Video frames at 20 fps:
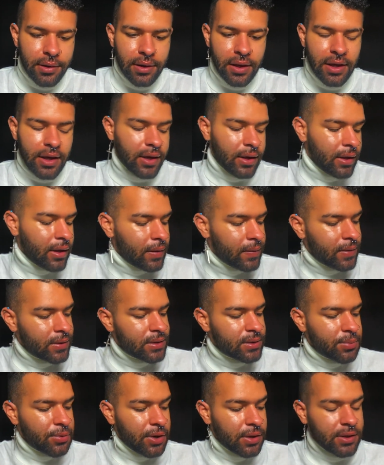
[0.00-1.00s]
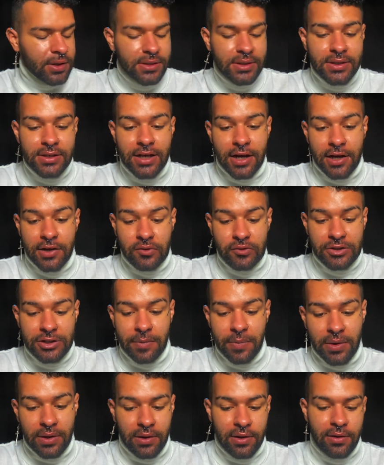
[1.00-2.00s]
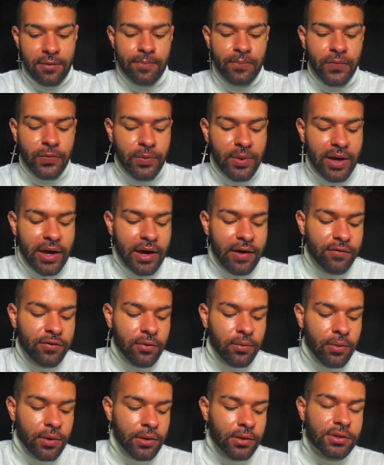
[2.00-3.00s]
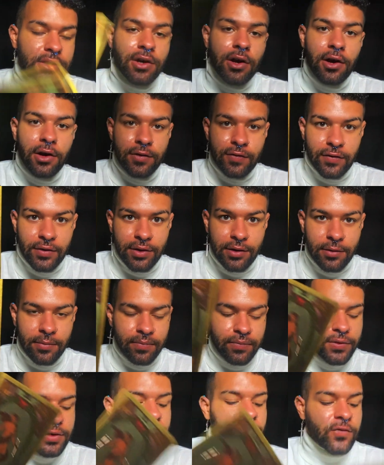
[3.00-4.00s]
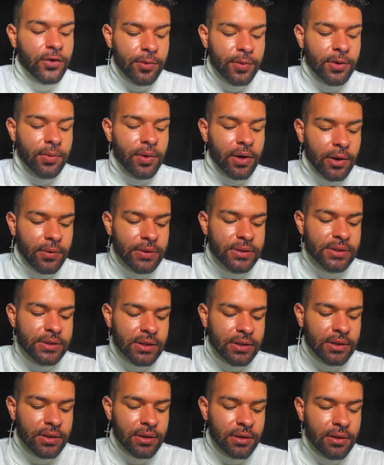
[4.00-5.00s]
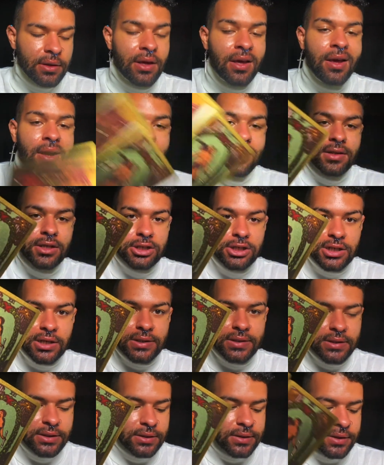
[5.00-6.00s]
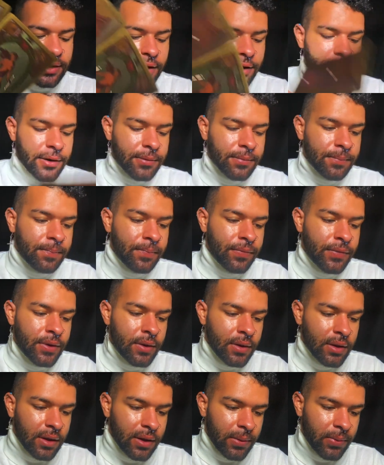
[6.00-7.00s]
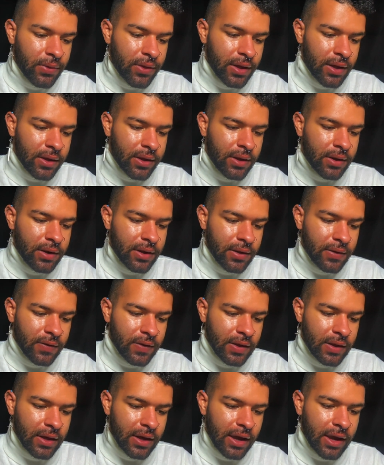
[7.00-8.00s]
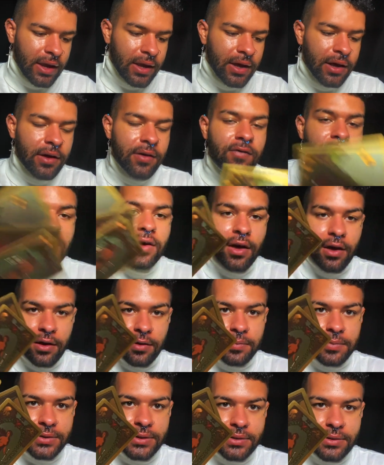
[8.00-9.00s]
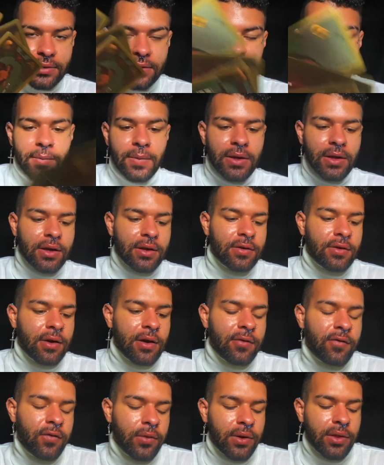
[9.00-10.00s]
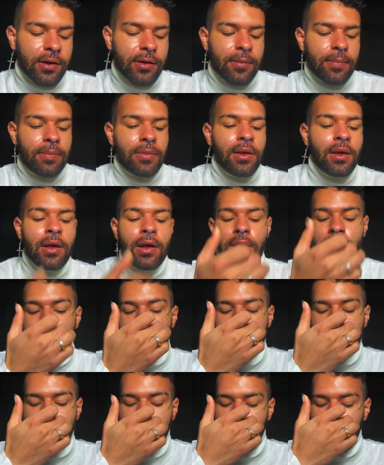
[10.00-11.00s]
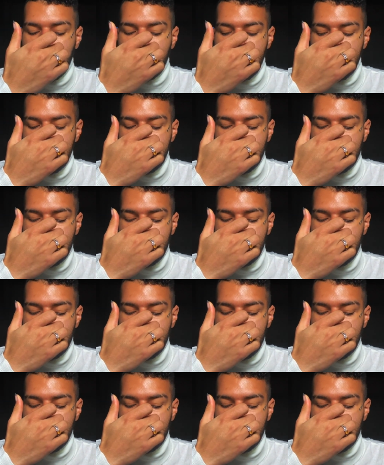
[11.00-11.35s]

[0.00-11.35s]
okay, let's break this down, Gemini. We have the World card for them, confirming what I was thinking, the Justice card, then the Eight of Cups coming in for them. So,